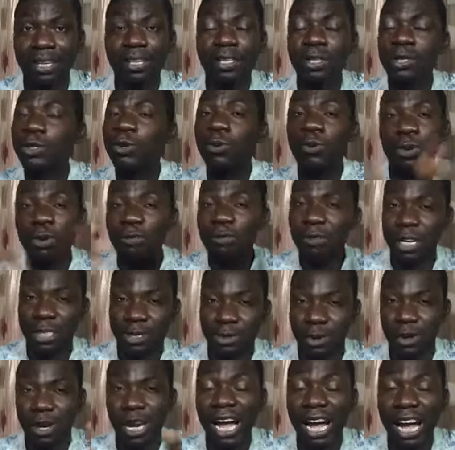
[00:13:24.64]
you will
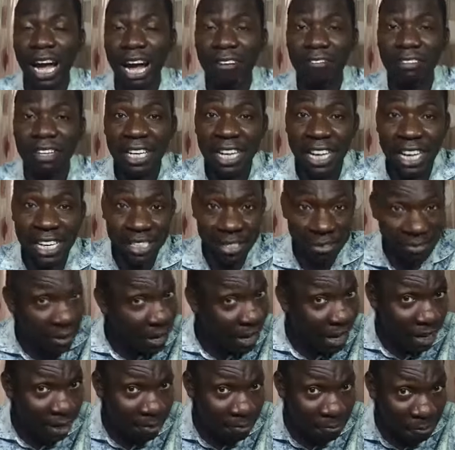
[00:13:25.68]
eventually have a lens
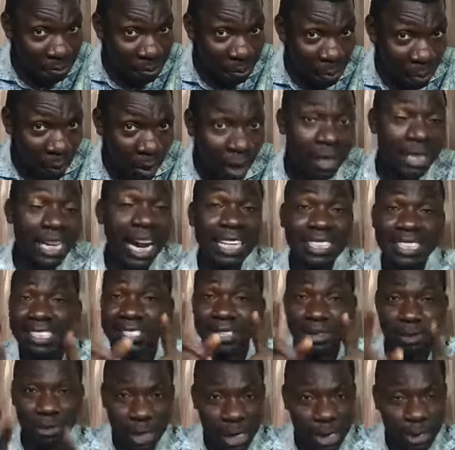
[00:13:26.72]
flare. That is
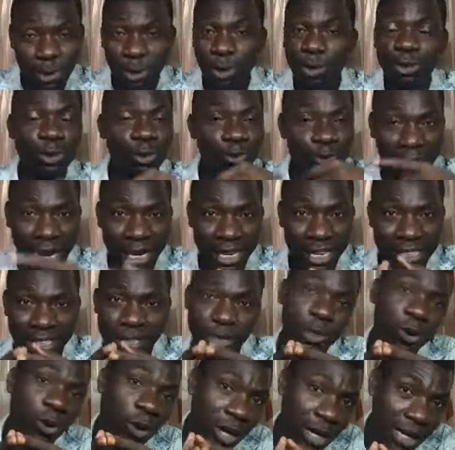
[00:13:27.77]
the result of directing
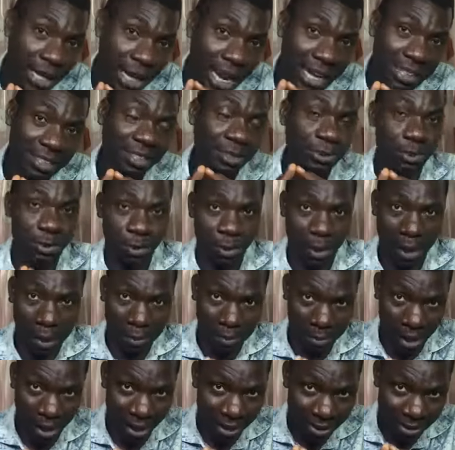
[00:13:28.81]
your light into your
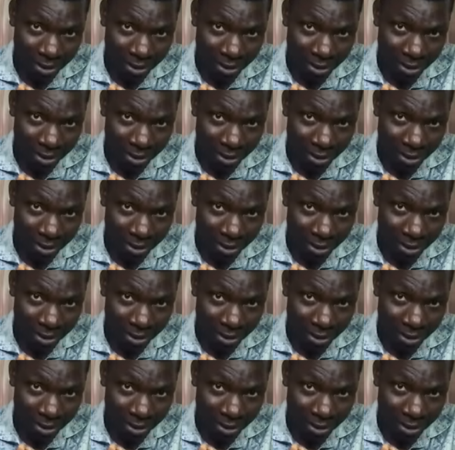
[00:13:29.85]
camera.